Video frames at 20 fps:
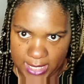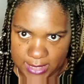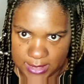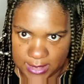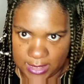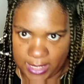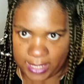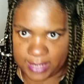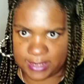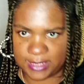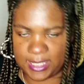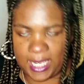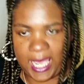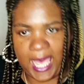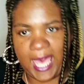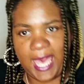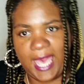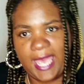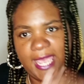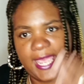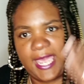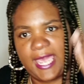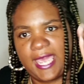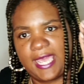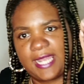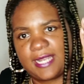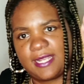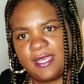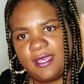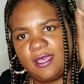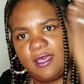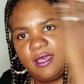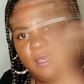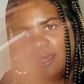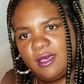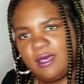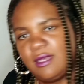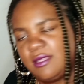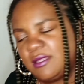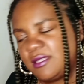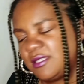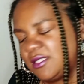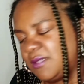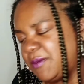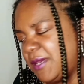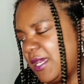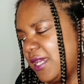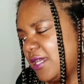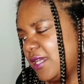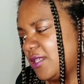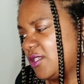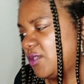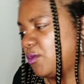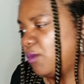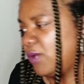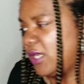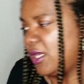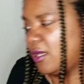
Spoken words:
And like I said, I had the past week